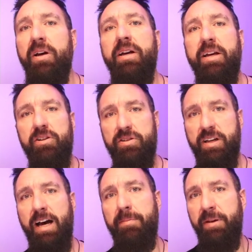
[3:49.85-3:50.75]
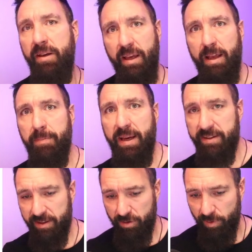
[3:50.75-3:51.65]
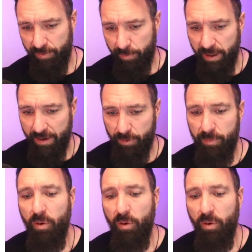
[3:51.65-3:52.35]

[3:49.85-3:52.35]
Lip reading: can just copy and paste it to whatever platform.